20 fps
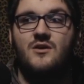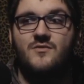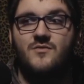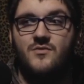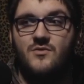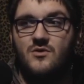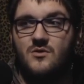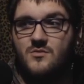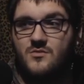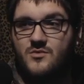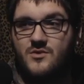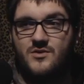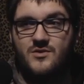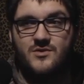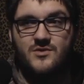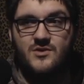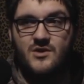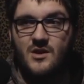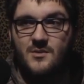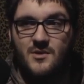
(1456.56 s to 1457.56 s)
informed
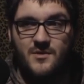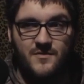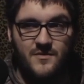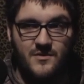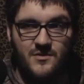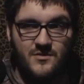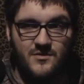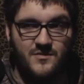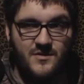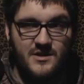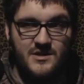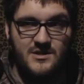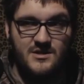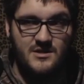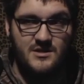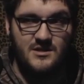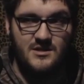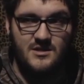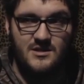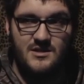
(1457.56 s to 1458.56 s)
with how my phone
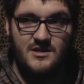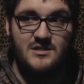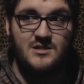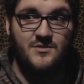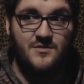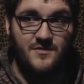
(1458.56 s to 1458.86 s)
is